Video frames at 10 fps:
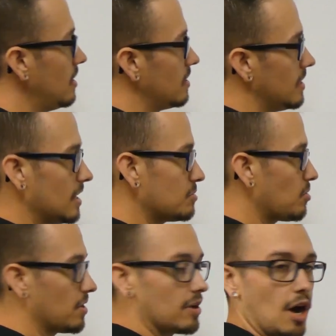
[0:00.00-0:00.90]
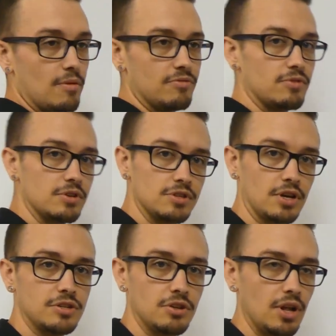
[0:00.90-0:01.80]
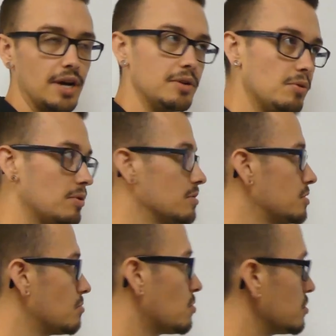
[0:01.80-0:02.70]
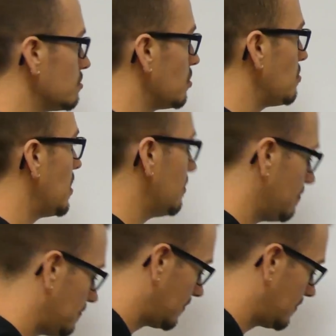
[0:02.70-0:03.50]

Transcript: and that's pretty common for a suction line or a submersible pump.